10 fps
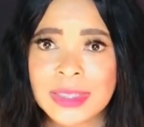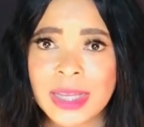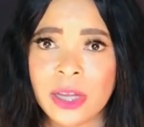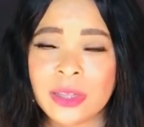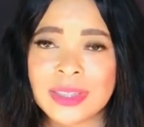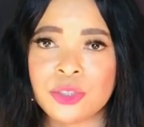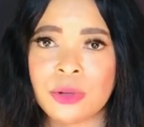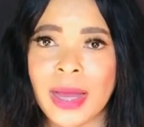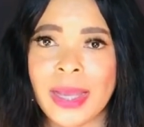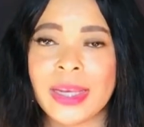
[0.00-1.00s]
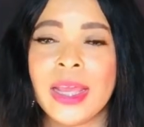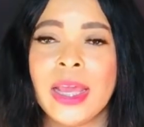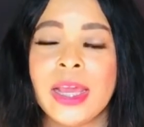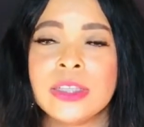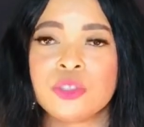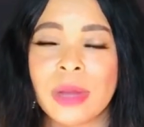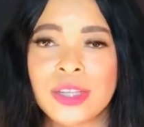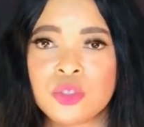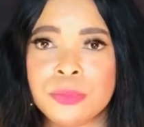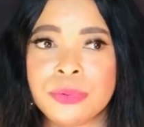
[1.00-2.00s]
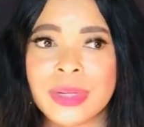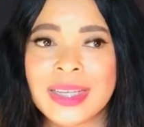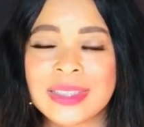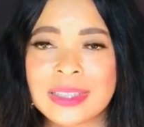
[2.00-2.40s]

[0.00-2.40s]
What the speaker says: earth trine is trying to bring